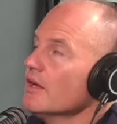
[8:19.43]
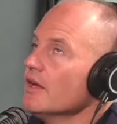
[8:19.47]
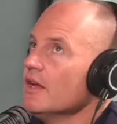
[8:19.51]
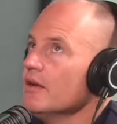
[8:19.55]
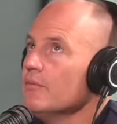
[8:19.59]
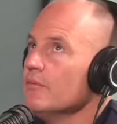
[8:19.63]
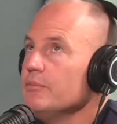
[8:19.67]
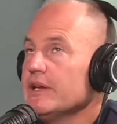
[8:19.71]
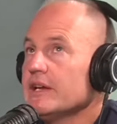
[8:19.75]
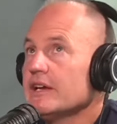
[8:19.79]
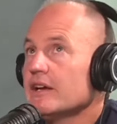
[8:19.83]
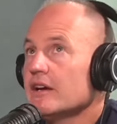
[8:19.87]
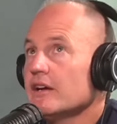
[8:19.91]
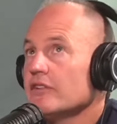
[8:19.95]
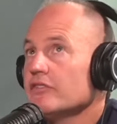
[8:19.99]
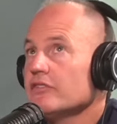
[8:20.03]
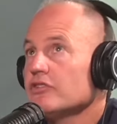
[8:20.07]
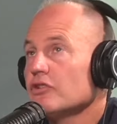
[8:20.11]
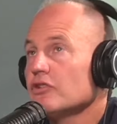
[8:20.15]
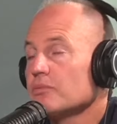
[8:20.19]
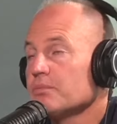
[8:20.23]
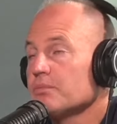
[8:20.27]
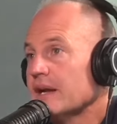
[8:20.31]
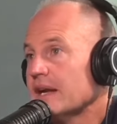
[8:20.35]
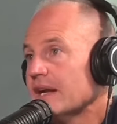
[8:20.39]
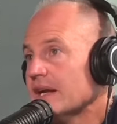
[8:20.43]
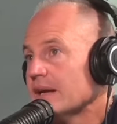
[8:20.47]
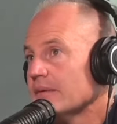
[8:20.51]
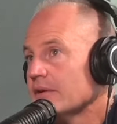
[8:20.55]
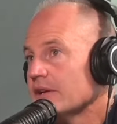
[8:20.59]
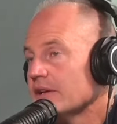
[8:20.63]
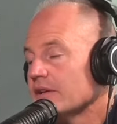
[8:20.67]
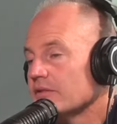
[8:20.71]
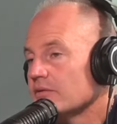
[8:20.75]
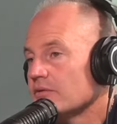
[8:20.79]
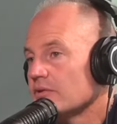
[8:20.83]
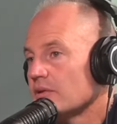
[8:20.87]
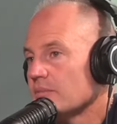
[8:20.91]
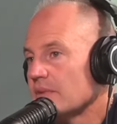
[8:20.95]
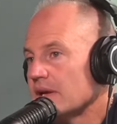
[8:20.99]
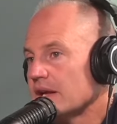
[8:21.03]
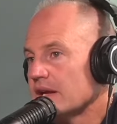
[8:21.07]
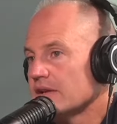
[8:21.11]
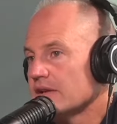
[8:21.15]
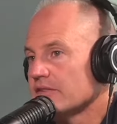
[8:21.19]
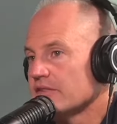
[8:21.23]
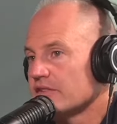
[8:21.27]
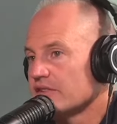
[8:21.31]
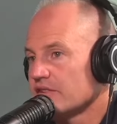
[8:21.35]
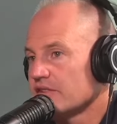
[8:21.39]
because your payment
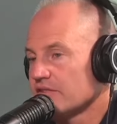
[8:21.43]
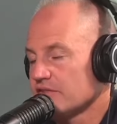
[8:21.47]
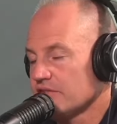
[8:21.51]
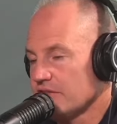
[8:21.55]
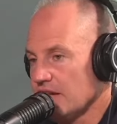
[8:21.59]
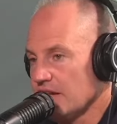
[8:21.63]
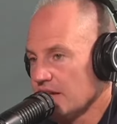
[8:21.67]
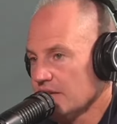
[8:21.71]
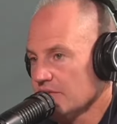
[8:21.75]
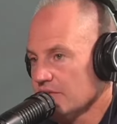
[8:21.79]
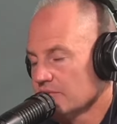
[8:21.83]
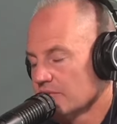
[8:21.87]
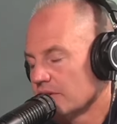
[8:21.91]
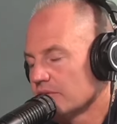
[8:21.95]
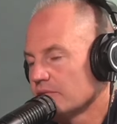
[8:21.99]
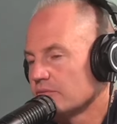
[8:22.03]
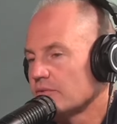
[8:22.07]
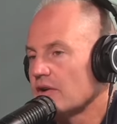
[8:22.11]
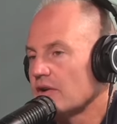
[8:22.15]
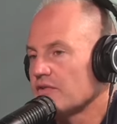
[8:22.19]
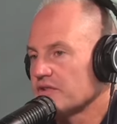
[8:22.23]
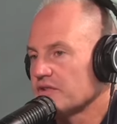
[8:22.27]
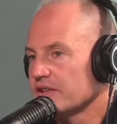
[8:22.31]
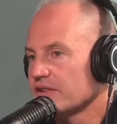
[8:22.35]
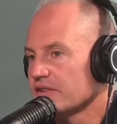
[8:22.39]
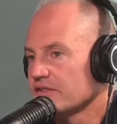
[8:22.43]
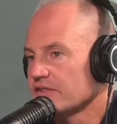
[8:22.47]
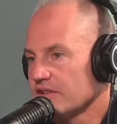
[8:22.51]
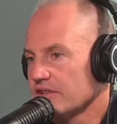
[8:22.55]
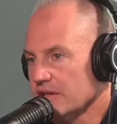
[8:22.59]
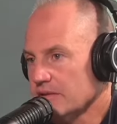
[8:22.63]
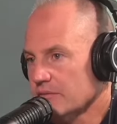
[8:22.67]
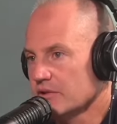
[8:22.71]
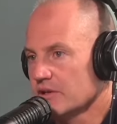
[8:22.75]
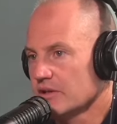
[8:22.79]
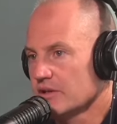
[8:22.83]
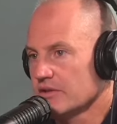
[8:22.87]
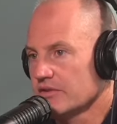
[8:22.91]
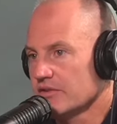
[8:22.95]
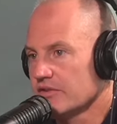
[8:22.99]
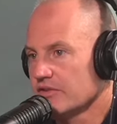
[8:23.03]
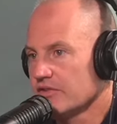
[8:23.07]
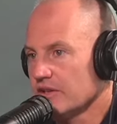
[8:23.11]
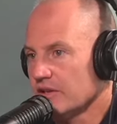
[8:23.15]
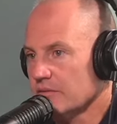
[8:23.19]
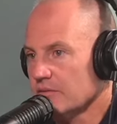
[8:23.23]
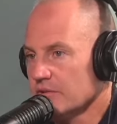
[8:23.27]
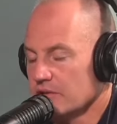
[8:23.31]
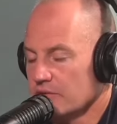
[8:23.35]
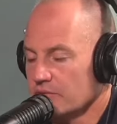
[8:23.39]
remains the same, well, roughly the same, call it the
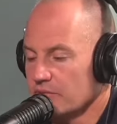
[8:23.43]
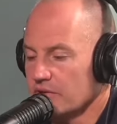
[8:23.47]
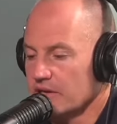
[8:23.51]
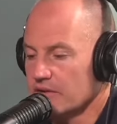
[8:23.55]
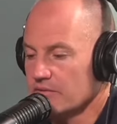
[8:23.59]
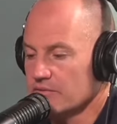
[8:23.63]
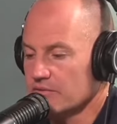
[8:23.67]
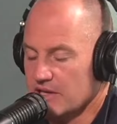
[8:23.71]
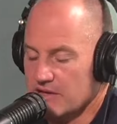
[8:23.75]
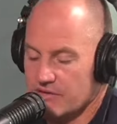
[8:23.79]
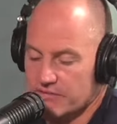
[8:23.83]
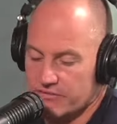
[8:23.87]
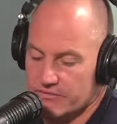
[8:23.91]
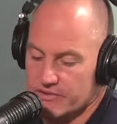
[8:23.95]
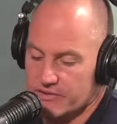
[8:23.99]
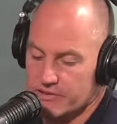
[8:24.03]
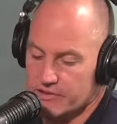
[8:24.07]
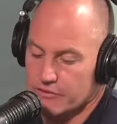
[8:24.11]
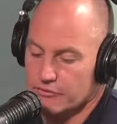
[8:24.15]
same, when you